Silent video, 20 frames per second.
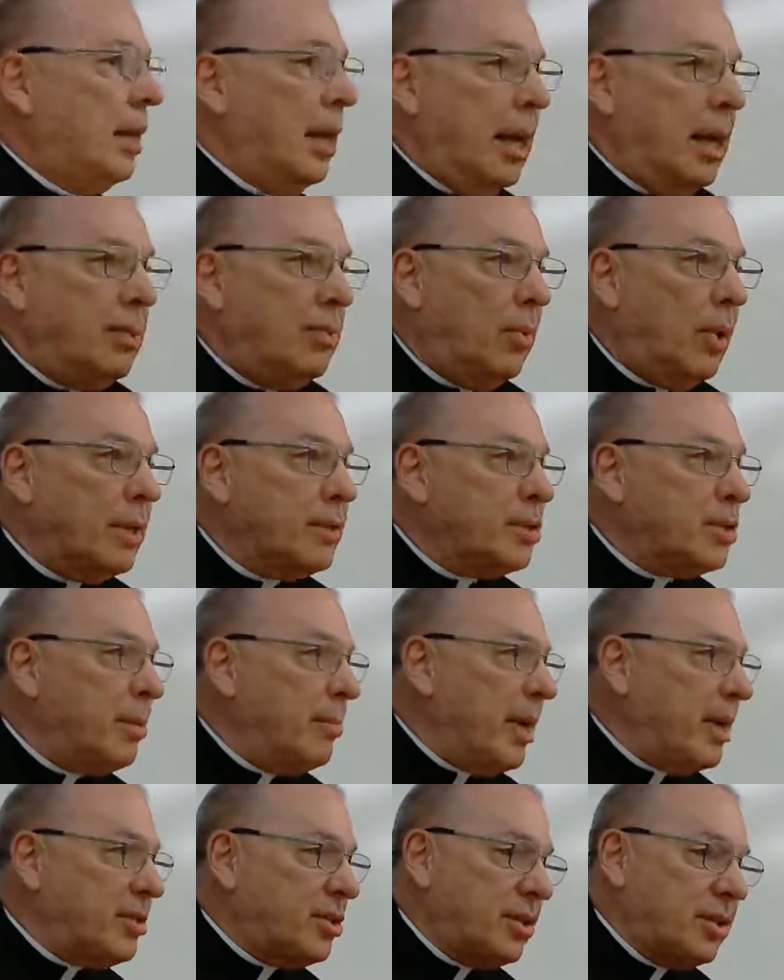In one
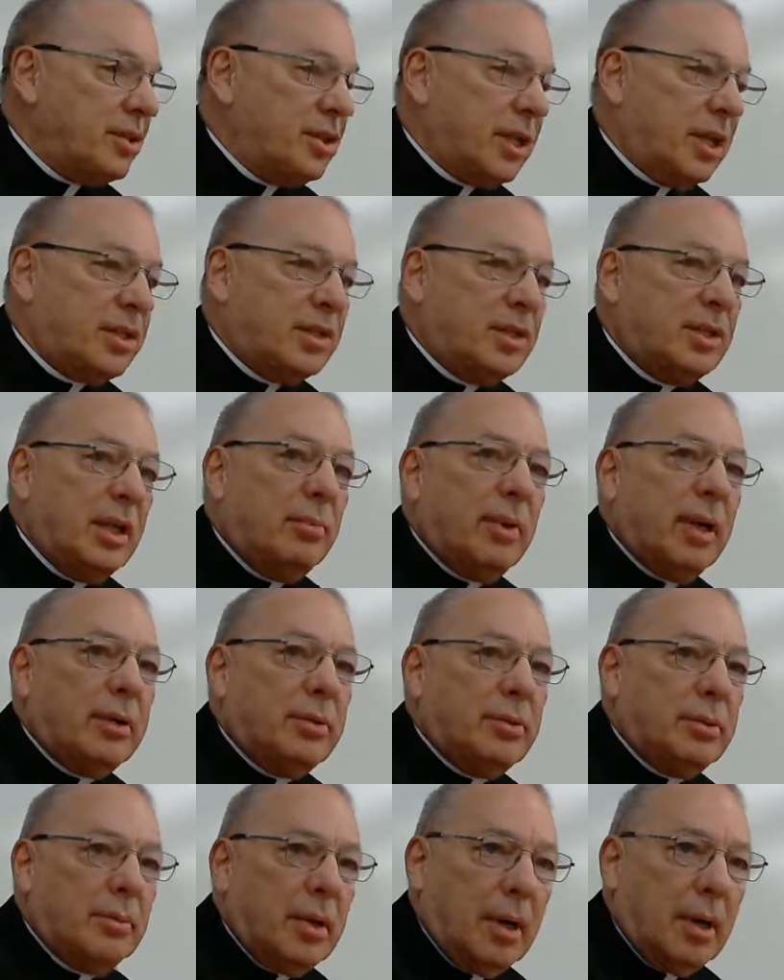semester, 60 went
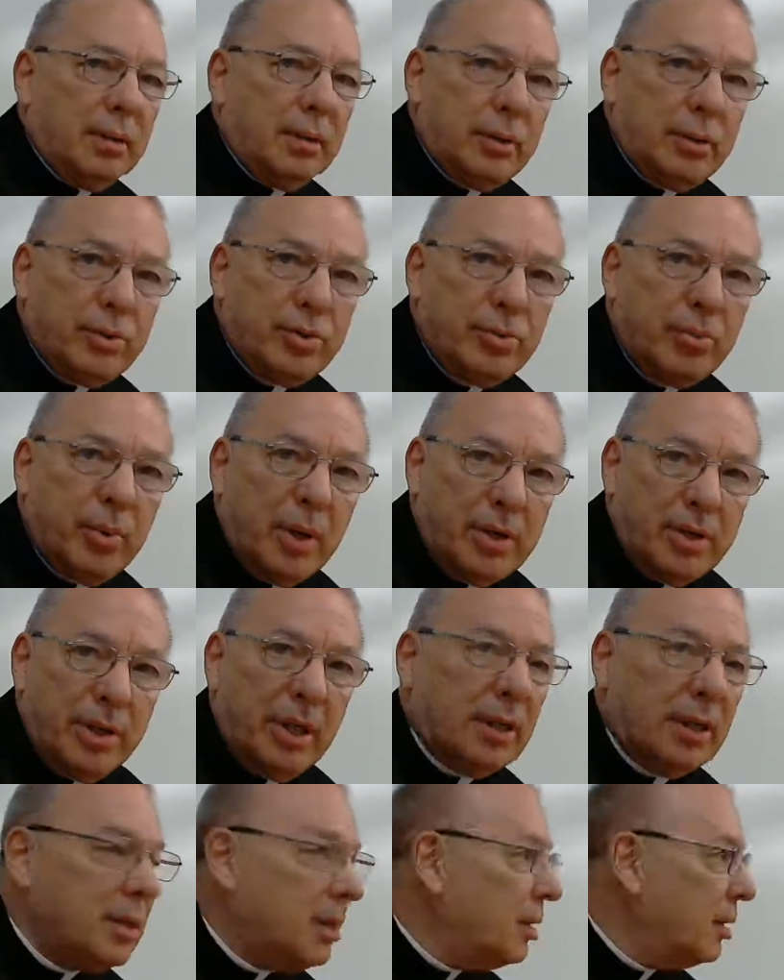to
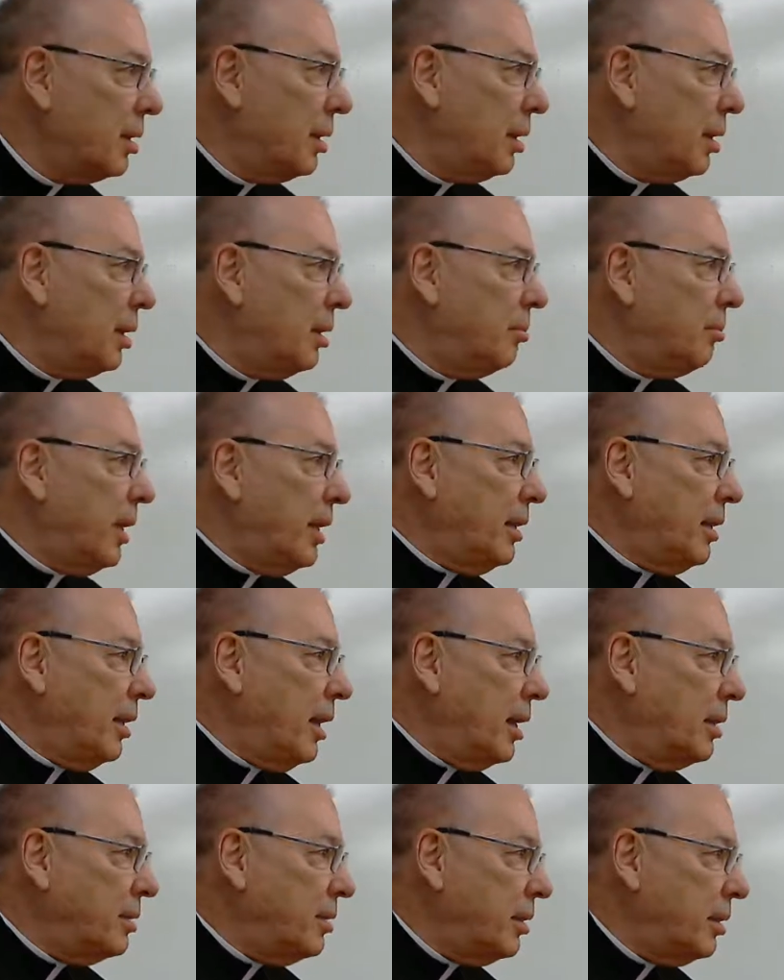120. By the
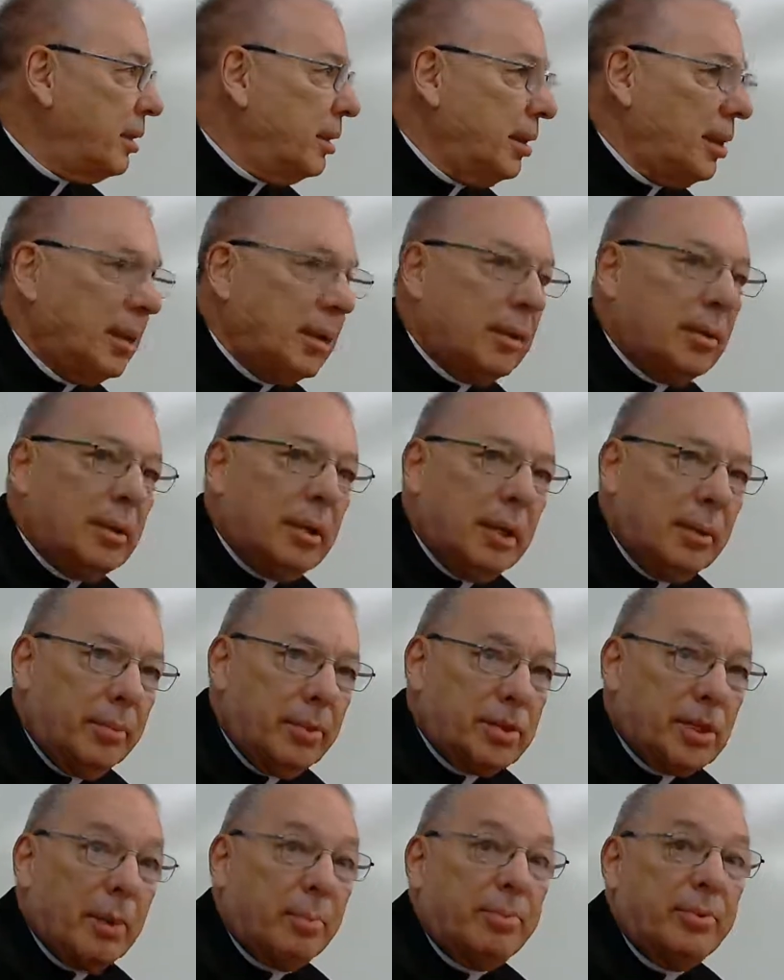end of the year, it
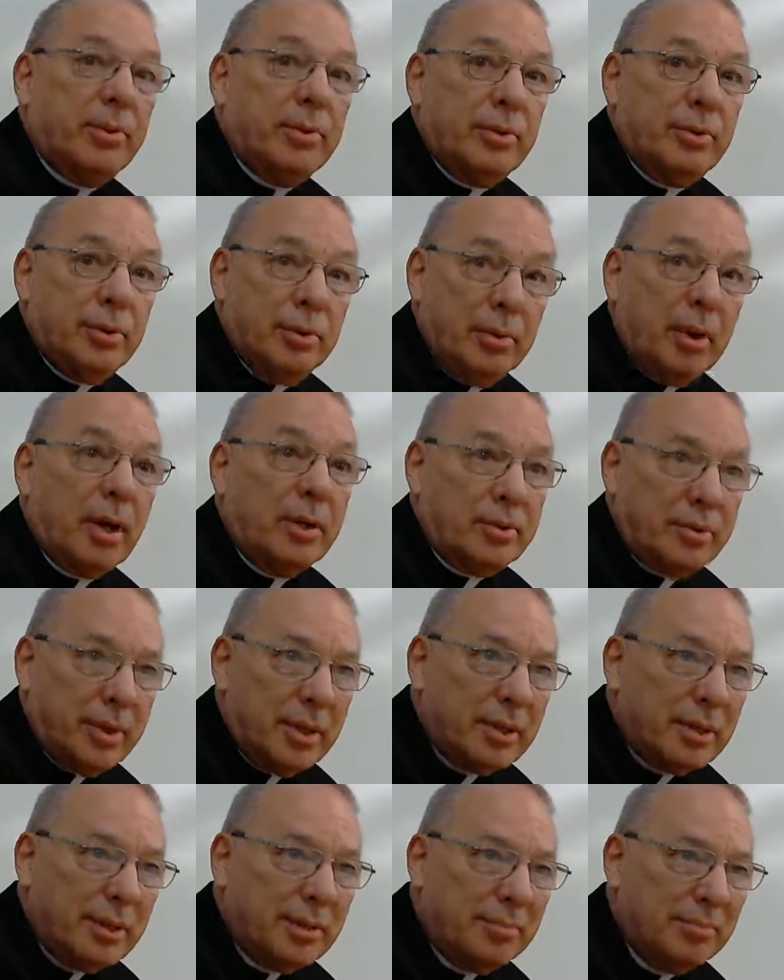was up to
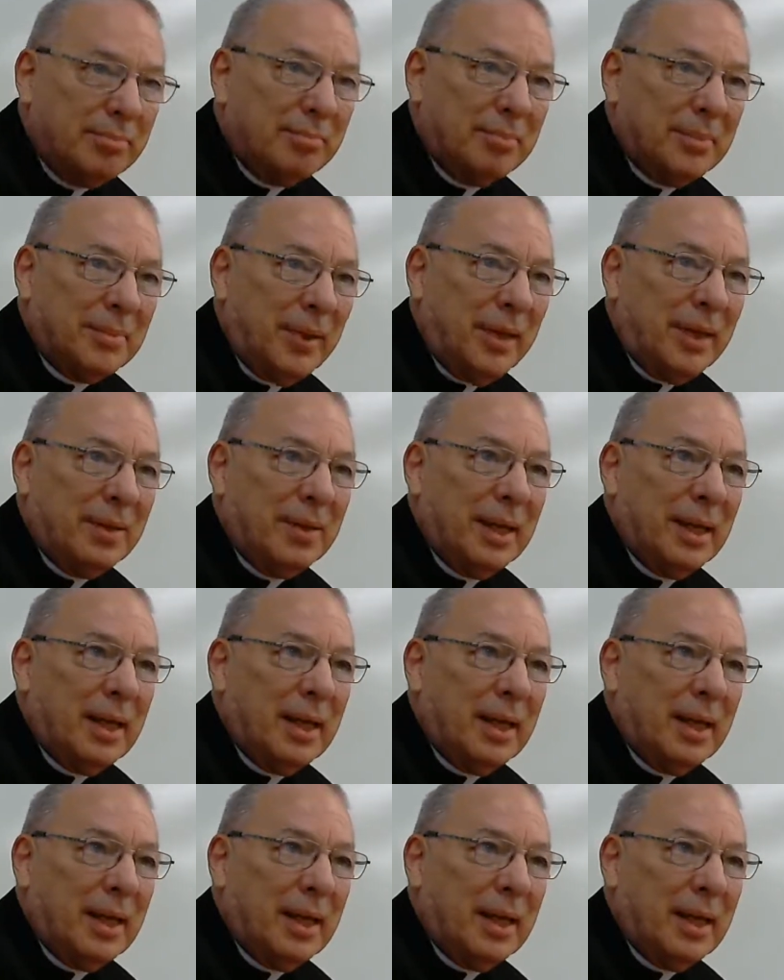200. Right?